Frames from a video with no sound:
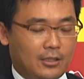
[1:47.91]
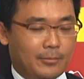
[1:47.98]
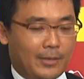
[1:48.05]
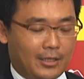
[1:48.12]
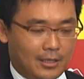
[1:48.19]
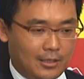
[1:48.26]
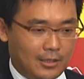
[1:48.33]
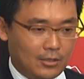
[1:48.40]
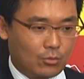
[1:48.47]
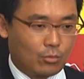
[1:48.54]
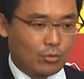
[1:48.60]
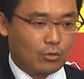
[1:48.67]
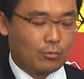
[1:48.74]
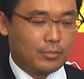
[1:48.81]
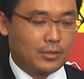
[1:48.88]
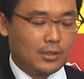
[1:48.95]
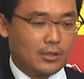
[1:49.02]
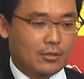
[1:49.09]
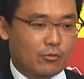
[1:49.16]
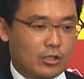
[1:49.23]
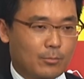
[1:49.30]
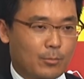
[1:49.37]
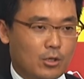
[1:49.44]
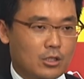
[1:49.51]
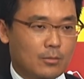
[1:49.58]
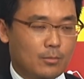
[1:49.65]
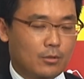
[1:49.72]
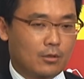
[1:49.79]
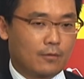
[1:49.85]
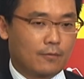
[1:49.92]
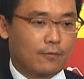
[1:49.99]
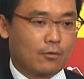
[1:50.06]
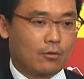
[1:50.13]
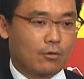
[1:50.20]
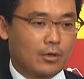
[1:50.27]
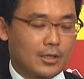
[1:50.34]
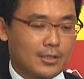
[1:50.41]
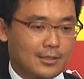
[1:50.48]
analyst will be responsible for